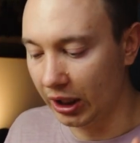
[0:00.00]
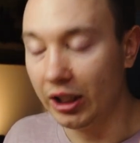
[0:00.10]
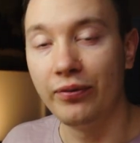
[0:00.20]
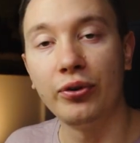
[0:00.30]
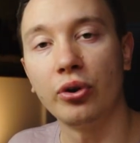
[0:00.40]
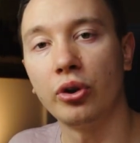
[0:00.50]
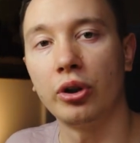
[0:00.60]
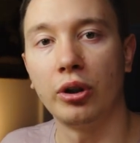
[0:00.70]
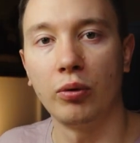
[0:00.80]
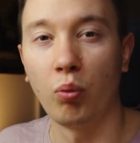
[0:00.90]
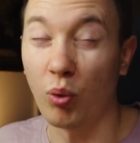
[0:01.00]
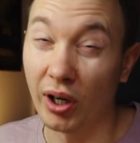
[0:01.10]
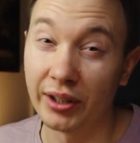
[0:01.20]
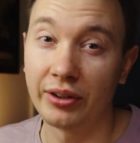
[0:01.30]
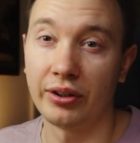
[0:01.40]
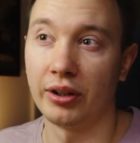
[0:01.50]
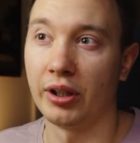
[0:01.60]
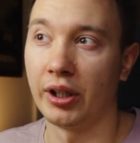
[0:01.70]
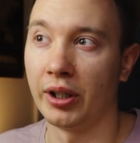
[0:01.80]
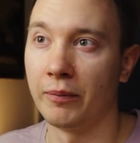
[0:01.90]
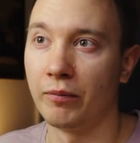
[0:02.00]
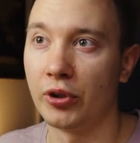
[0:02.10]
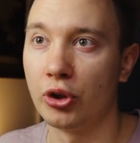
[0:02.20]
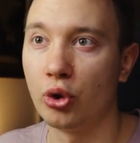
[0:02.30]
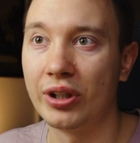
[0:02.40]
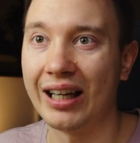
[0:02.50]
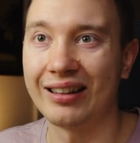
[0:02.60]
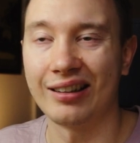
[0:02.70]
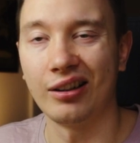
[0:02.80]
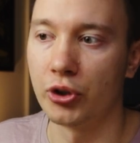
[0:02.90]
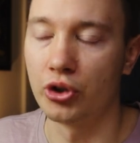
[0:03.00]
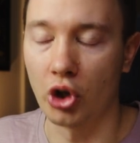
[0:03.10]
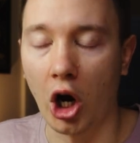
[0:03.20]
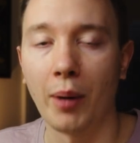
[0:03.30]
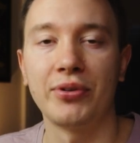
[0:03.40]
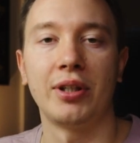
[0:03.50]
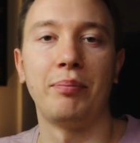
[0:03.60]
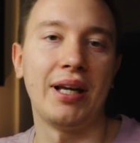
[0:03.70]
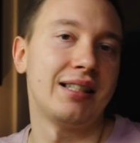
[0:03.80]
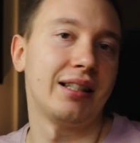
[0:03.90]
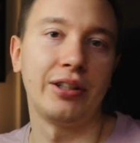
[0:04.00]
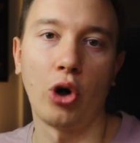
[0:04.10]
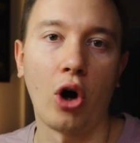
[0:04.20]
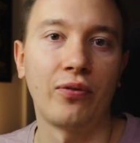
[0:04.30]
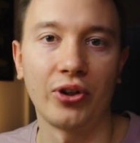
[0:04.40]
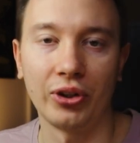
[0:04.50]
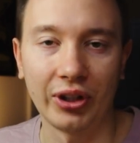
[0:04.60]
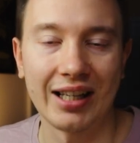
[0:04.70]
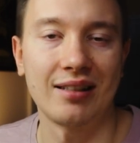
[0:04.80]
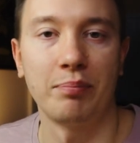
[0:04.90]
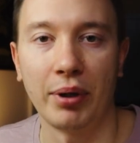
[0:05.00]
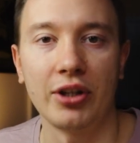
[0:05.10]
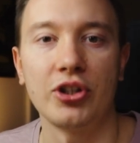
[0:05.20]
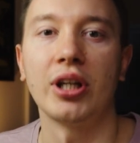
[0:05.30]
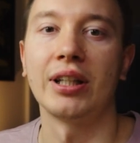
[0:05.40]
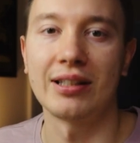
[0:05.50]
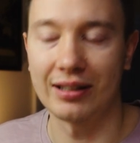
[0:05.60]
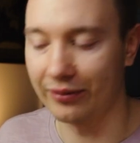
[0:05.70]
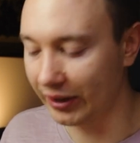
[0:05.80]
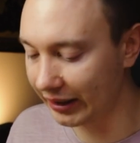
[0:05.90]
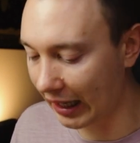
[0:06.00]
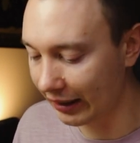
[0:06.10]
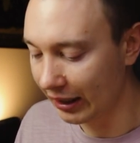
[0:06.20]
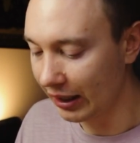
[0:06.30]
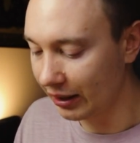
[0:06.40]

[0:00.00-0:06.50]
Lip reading: If you want to get jobs that basically offer less budget and stuff like that,